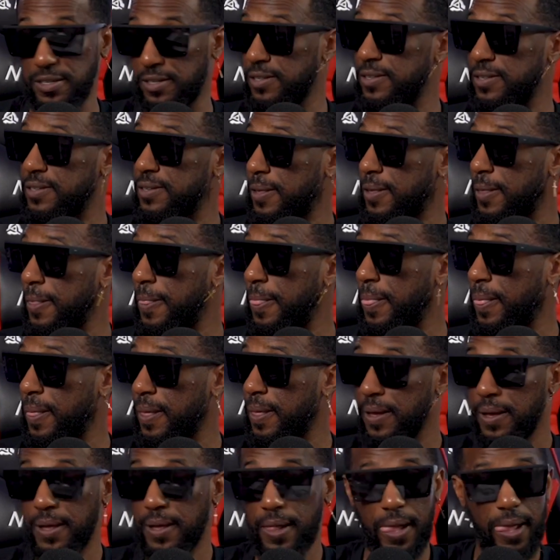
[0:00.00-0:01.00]
Especially if you're
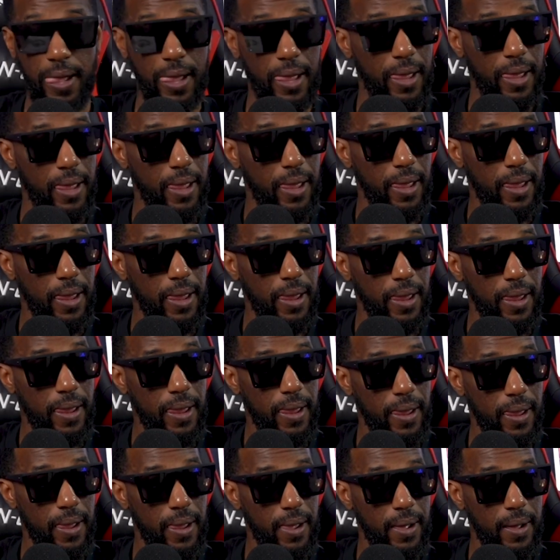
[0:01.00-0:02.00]
speaking to her, like, during
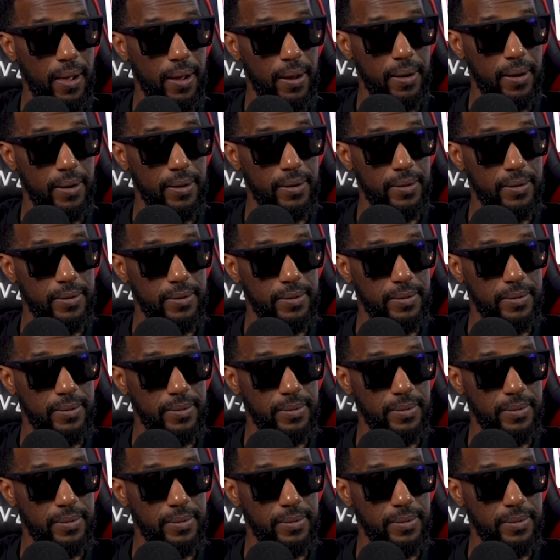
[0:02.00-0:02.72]
school hours.